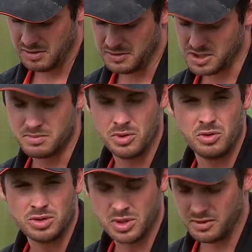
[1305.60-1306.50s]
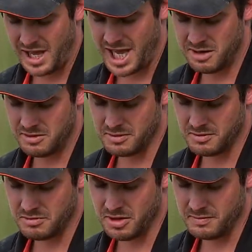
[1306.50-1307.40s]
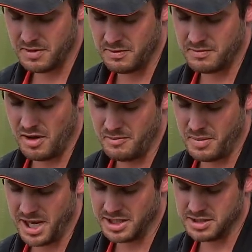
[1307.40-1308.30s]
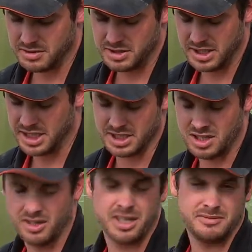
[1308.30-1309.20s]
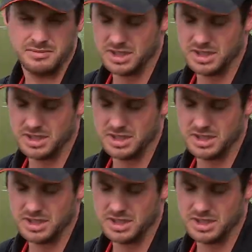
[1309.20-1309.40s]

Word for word: with a small sort of area of, of, of, of bait that's like